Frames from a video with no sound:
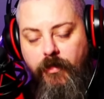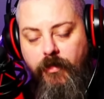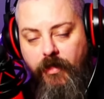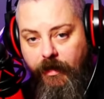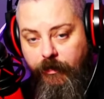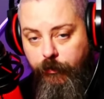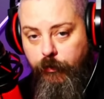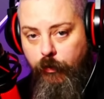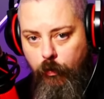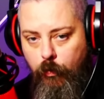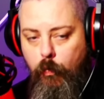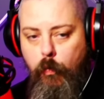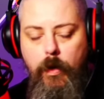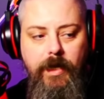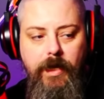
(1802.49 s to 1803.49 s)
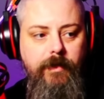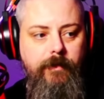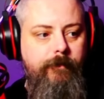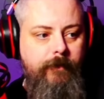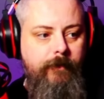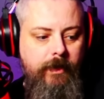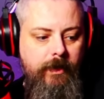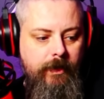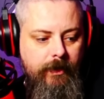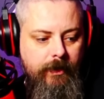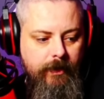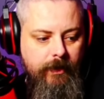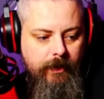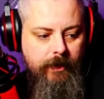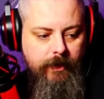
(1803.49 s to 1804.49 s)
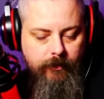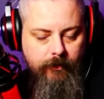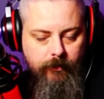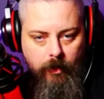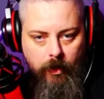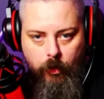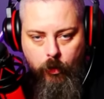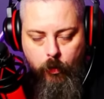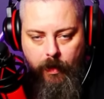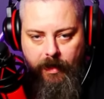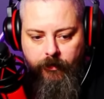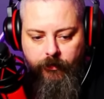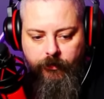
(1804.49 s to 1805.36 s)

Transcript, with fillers: there's no way. A quick